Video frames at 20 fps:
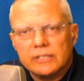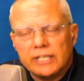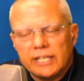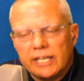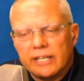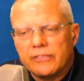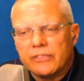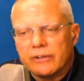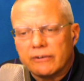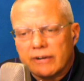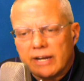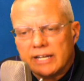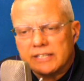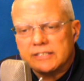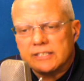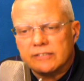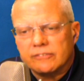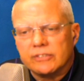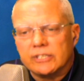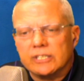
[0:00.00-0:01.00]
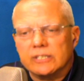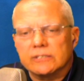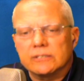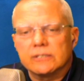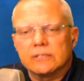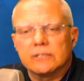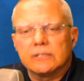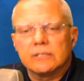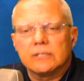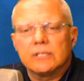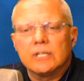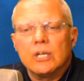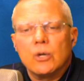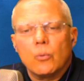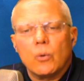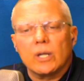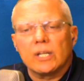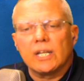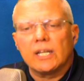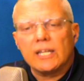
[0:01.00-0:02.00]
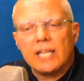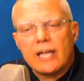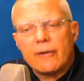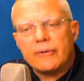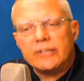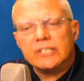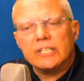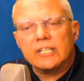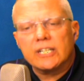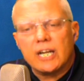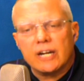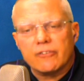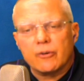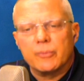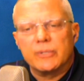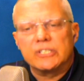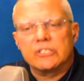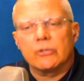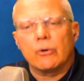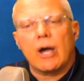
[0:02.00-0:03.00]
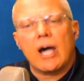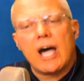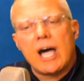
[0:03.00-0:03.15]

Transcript: and their activities, while allowing the government to